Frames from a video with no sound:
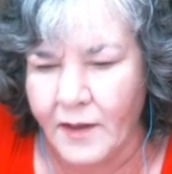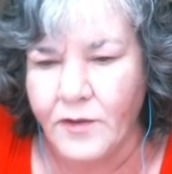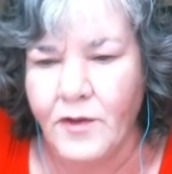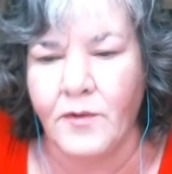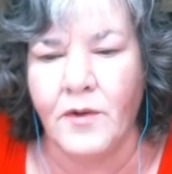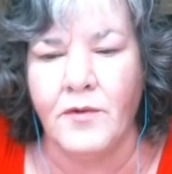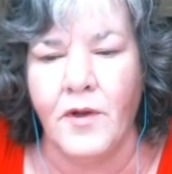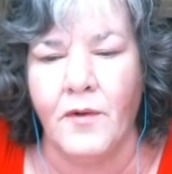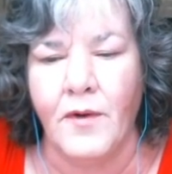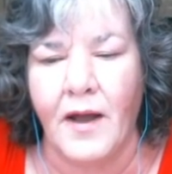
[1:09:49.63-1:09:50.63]

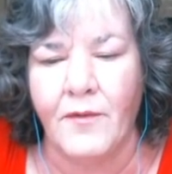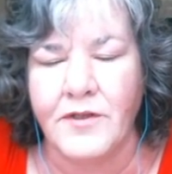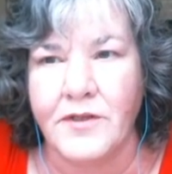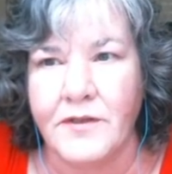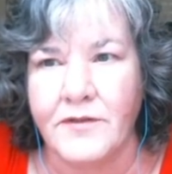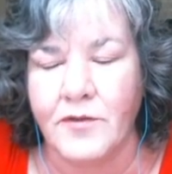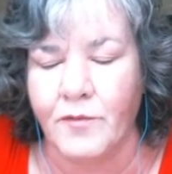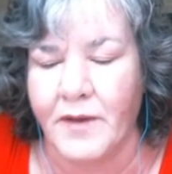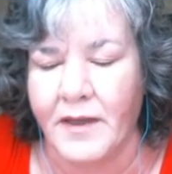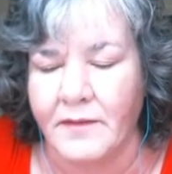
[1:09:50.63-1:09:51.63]
No. I want you to
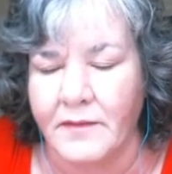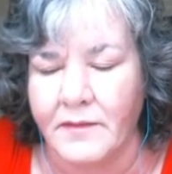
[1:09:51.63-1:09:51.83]
zoom in.